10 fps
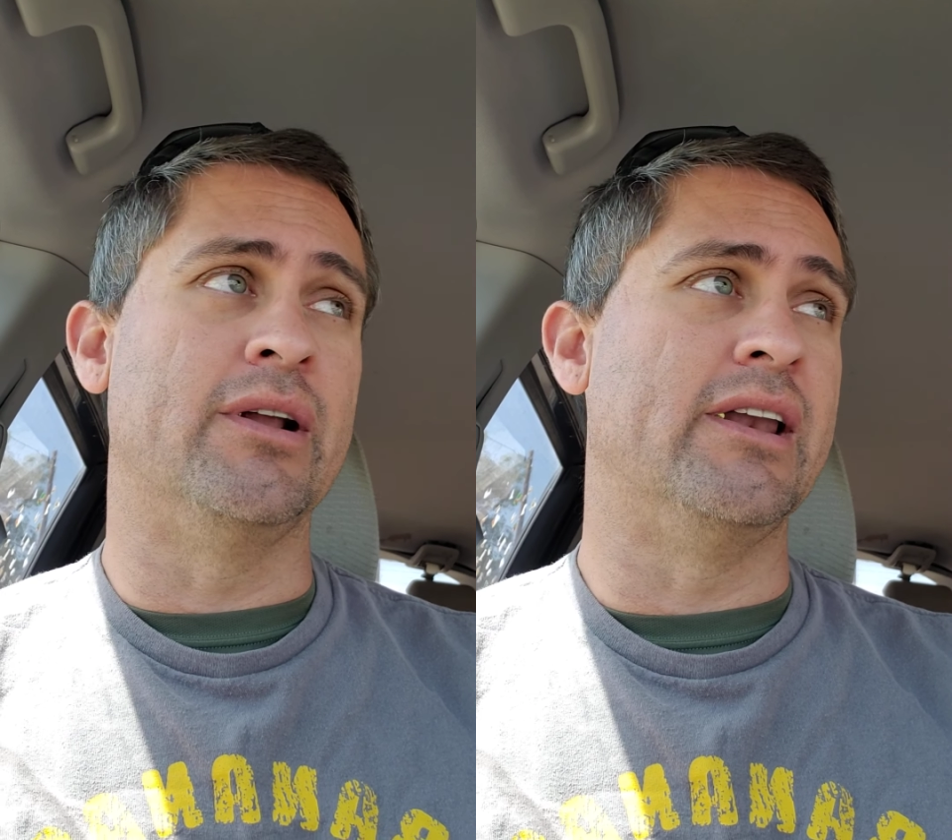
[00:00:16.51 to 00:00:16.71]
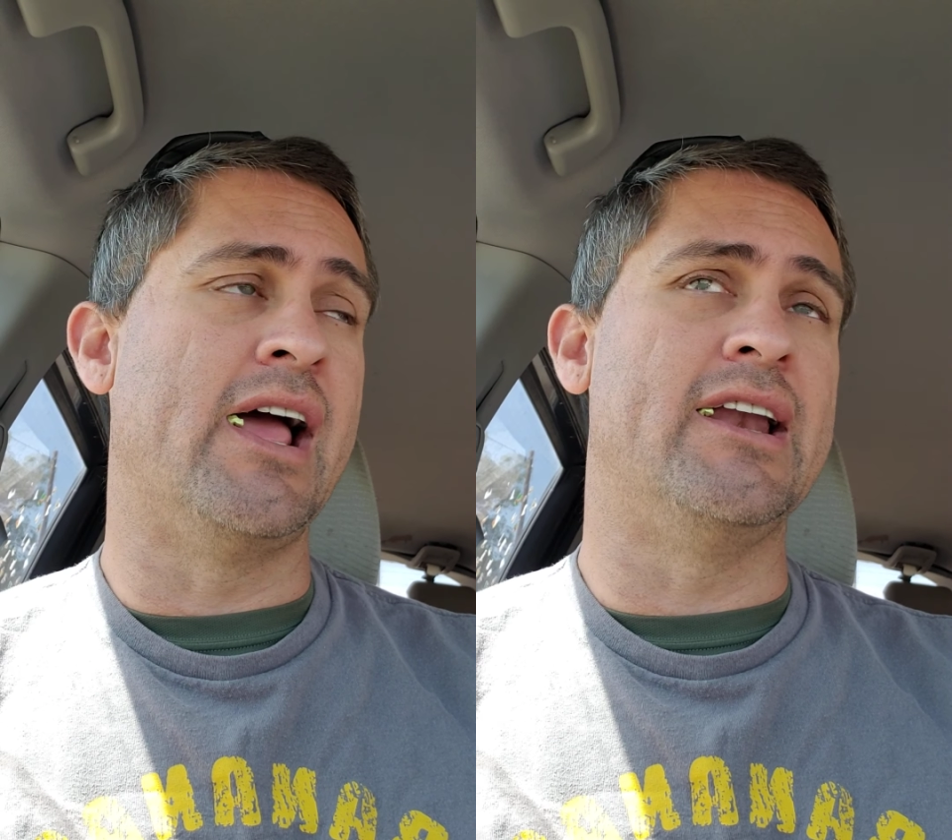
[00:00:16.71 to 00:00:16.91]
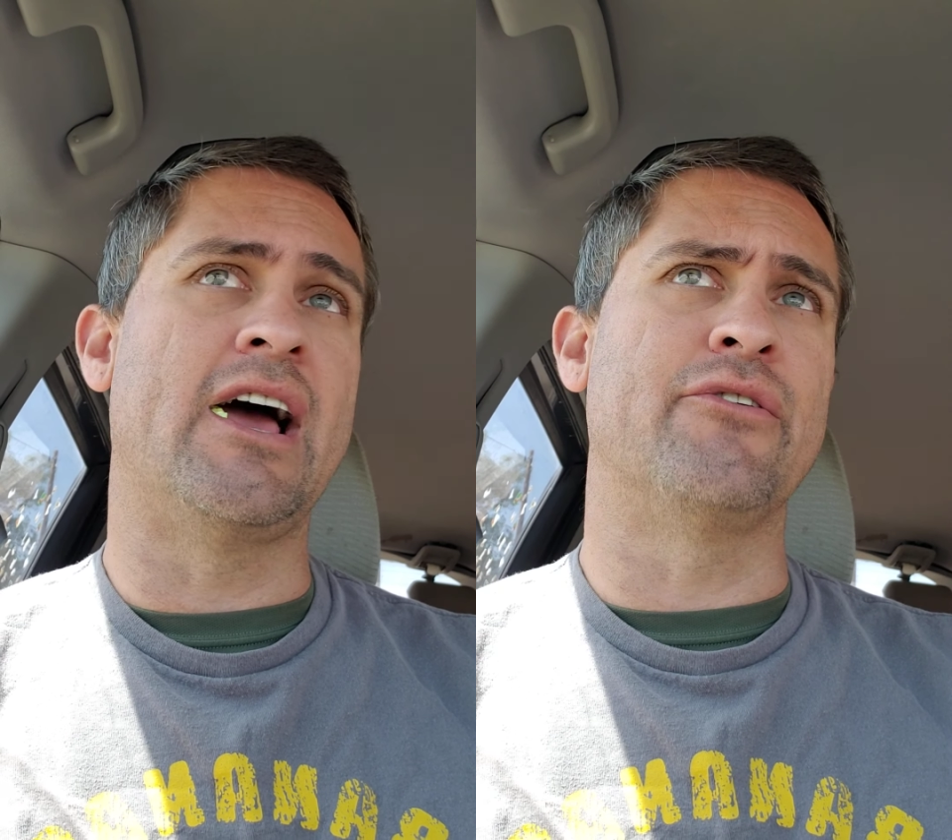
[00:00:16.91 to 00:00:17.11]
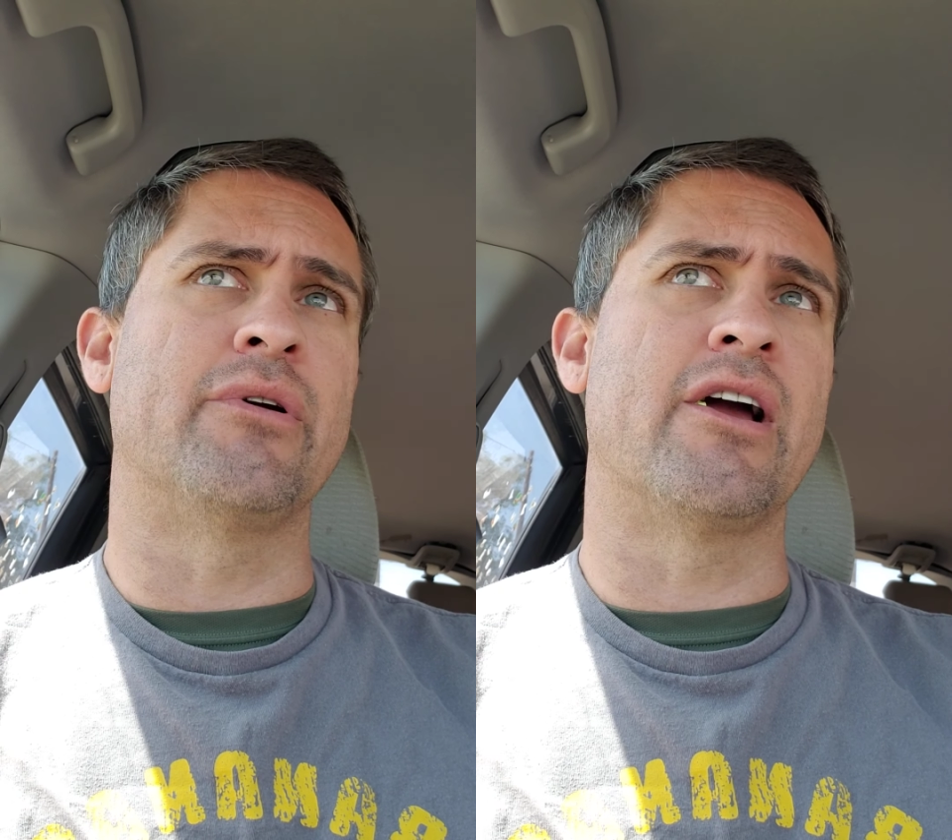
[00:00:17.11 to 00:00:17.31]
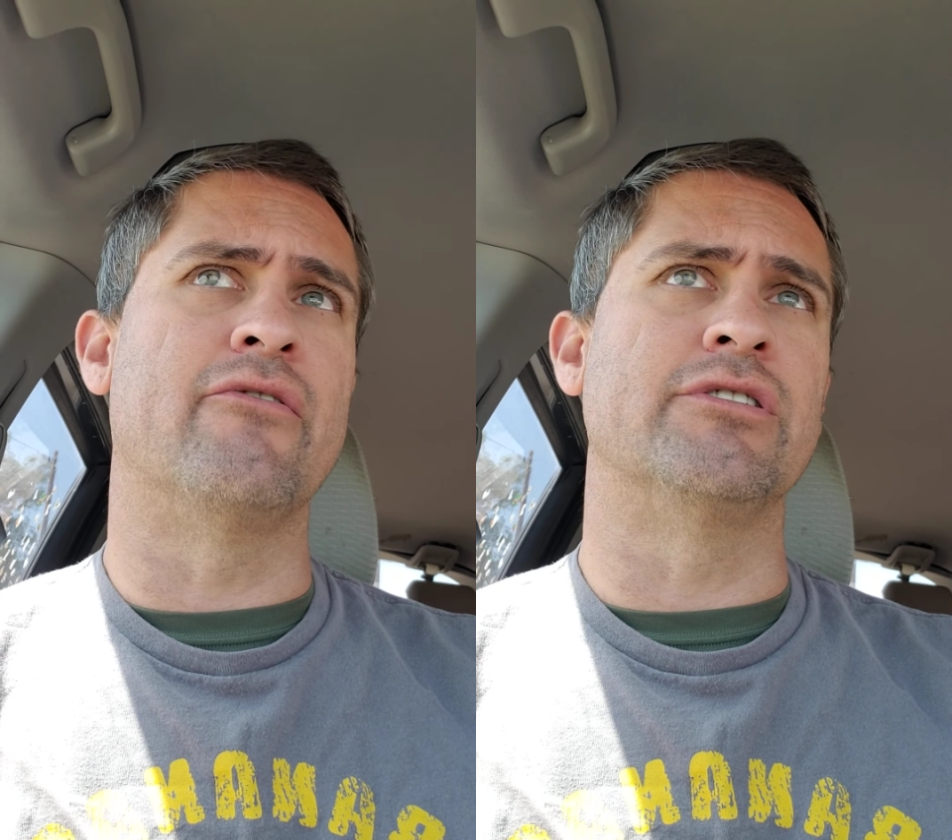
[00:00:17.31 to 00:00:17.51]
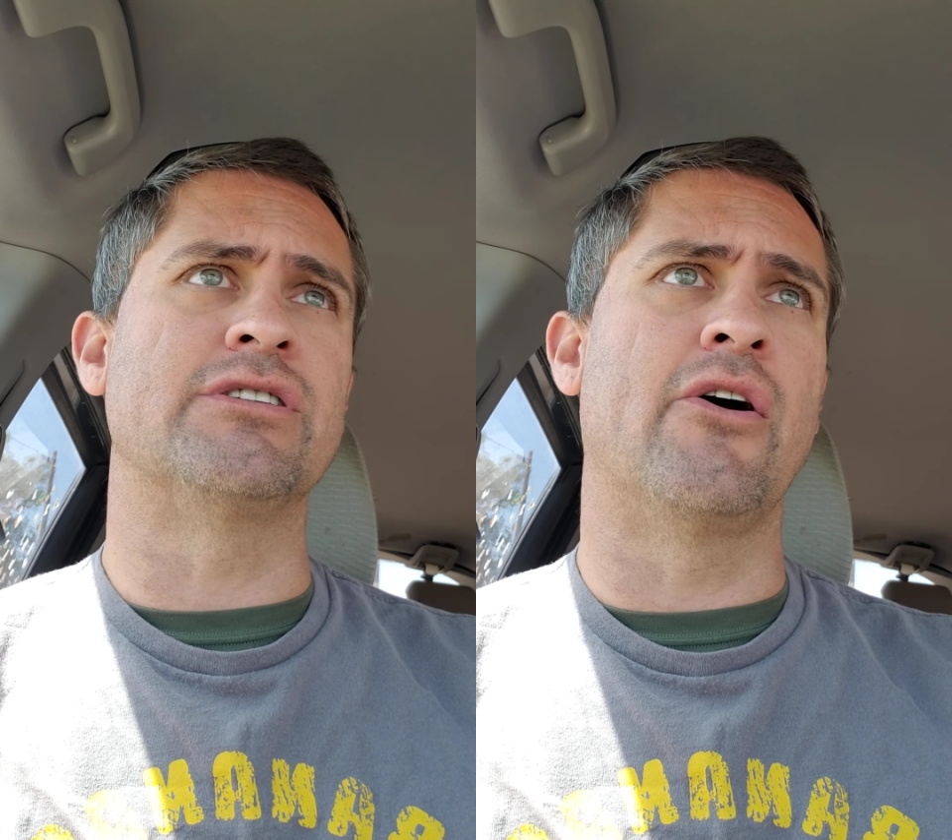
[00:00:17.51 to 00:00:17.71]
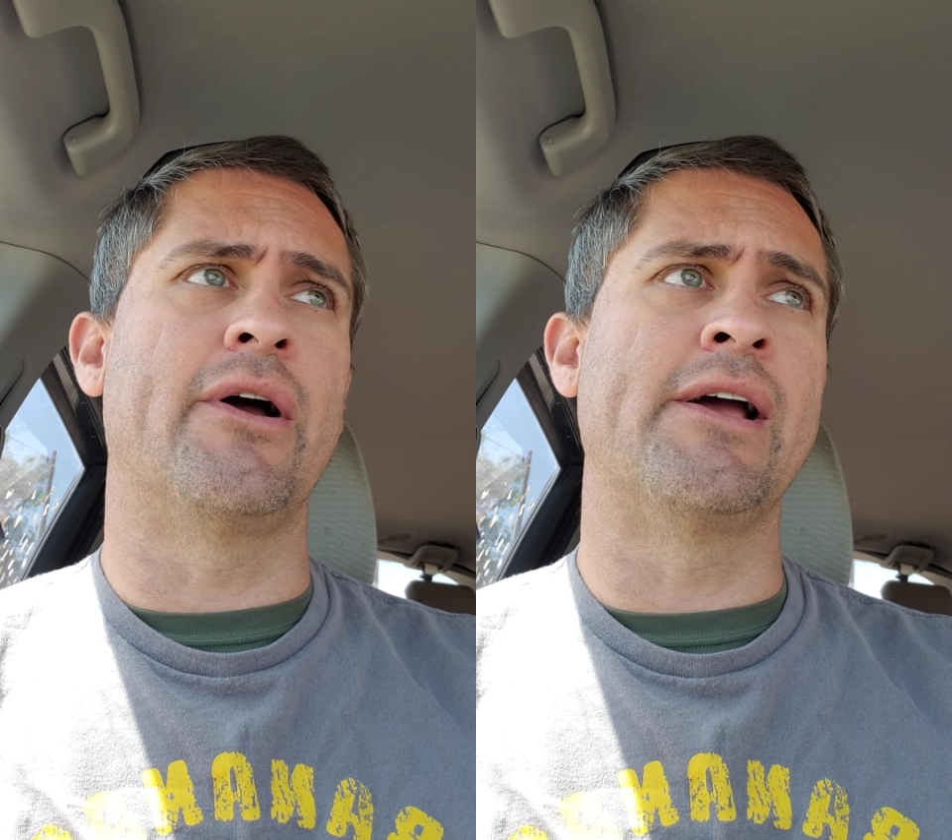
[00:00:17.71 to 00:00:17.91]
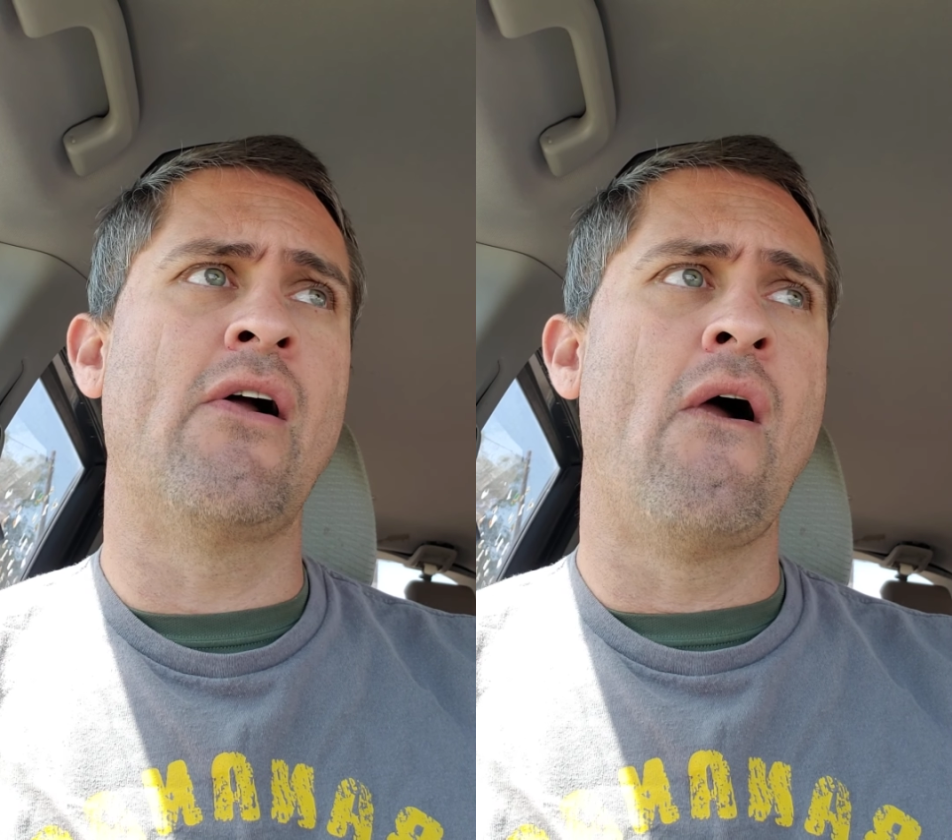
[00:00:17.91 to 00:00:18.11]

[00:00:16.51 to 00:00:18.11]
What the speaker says: and how the recovery is going.